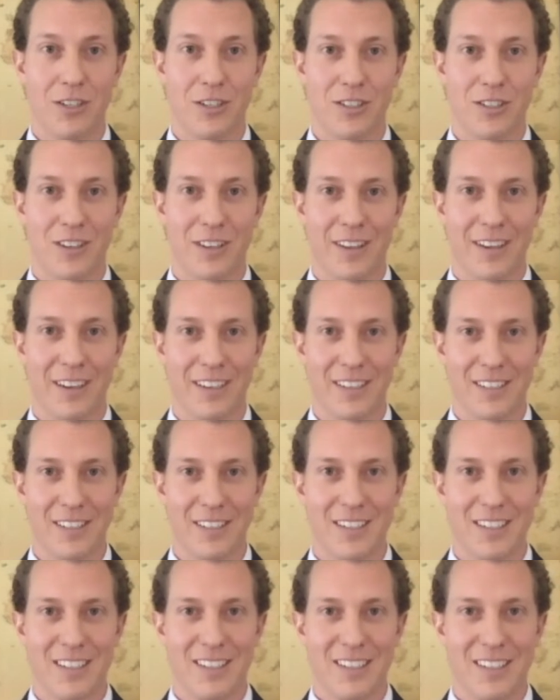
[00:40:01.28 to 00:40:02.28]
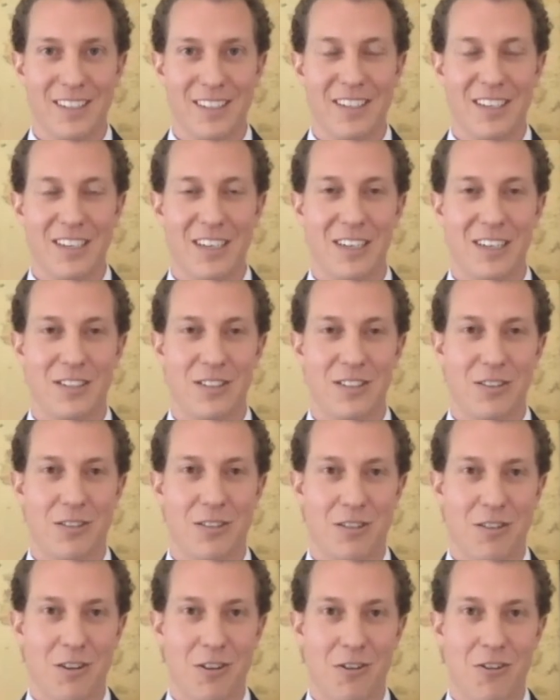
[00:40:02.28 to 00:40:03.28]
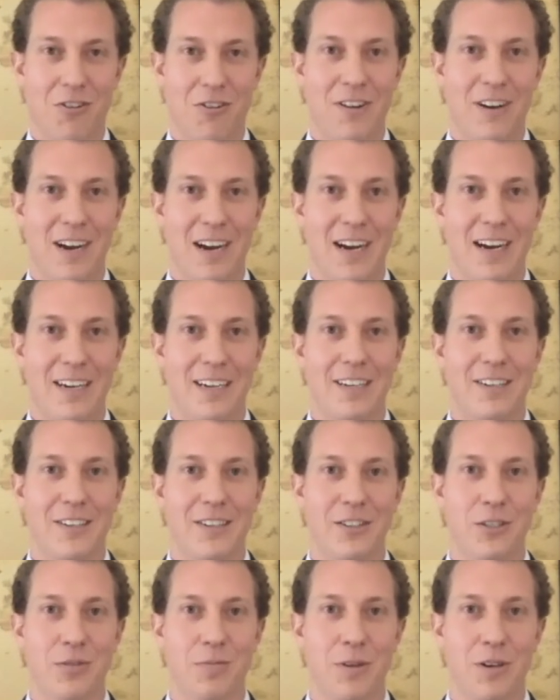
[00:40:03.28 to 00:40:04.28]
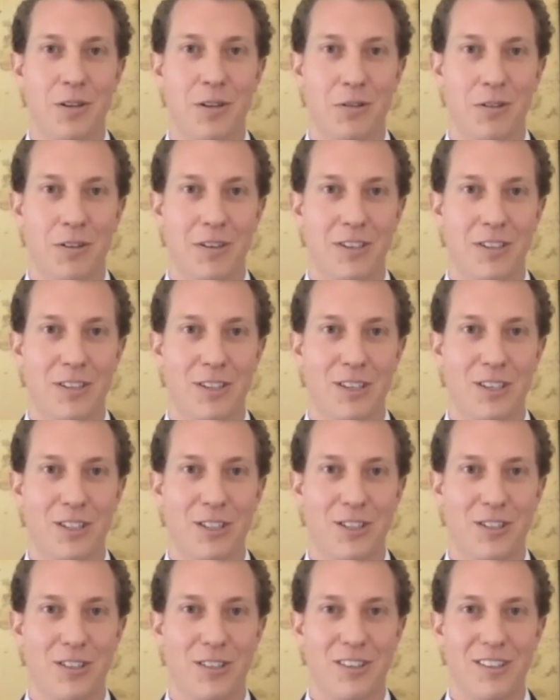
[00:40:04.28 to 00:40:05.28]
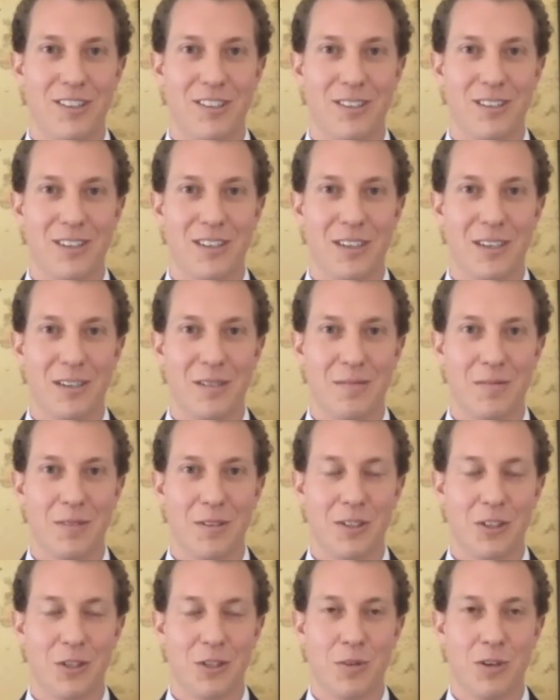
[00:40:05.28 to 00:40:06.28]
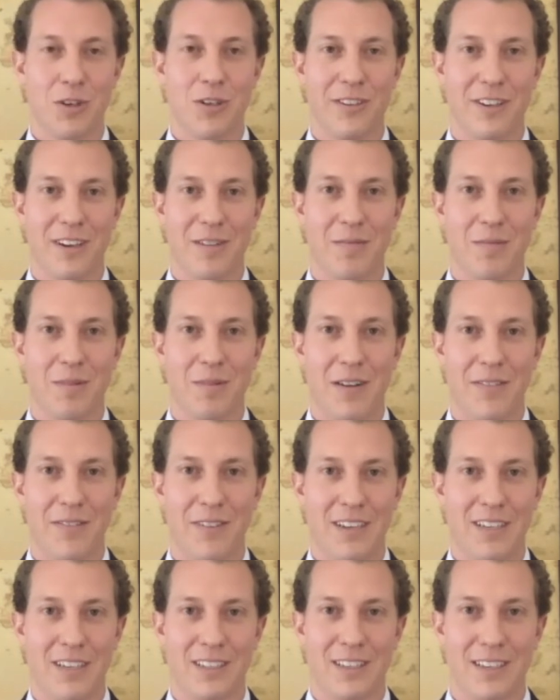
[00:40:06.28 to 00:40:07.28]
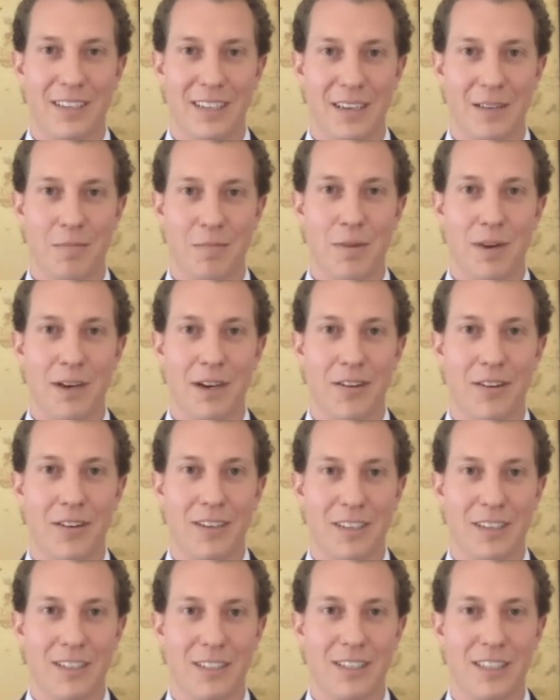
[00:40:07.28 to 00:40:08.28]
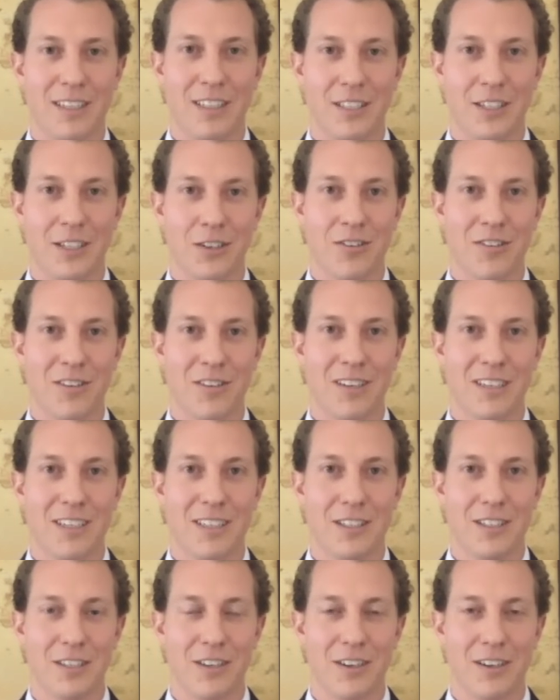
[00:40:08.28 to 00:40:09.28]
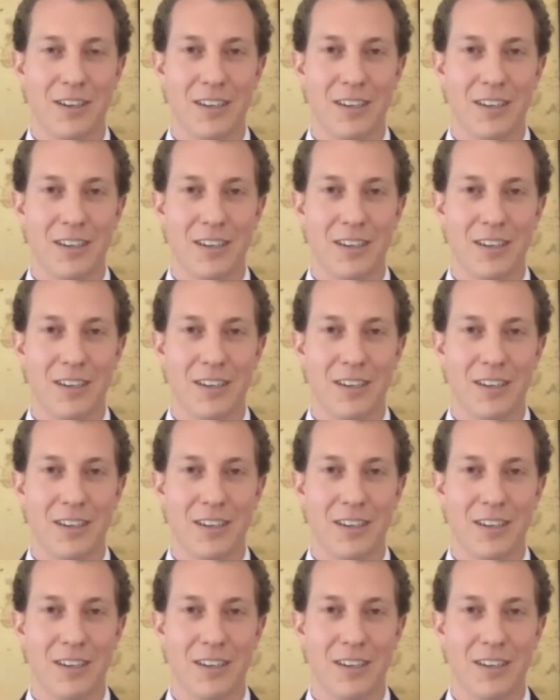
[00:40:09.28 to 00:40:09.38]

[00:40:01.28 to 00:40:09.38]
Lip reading: I think it's harder to hide in a small organization or a small nonprofit. As they get bigger, it gets easier and easier.